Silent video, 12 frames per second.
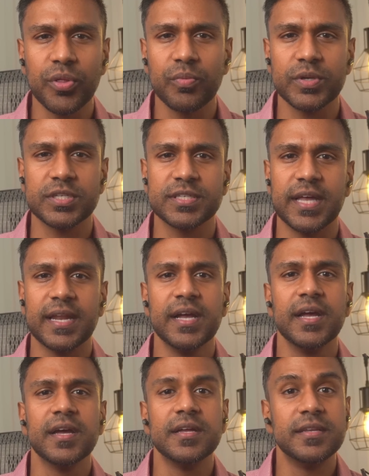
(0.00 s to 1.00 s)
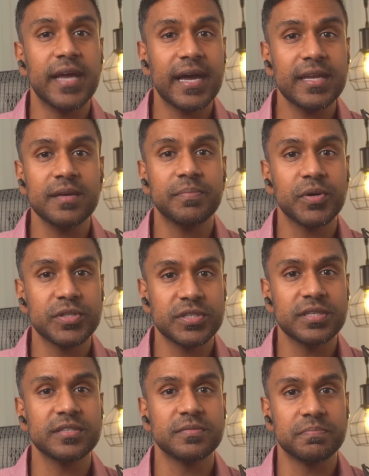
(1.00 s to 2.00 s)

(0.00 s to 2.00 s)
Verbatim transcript: which is that daddy puts his